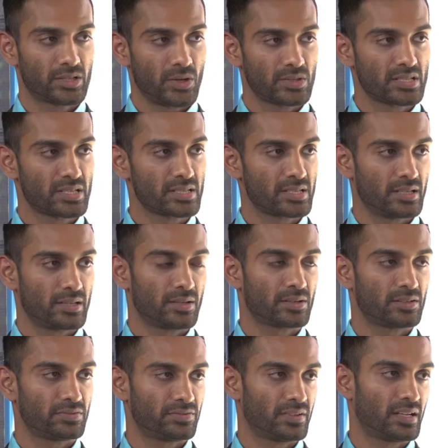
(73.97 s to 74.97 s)
causes a
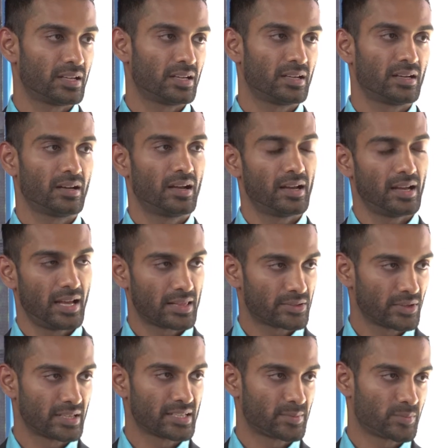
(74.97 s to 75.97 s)
lot of
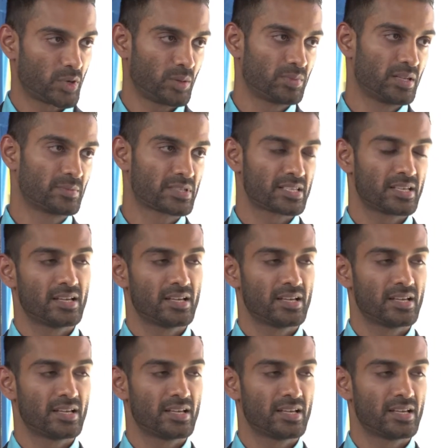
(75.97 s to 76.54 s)
health-related problems.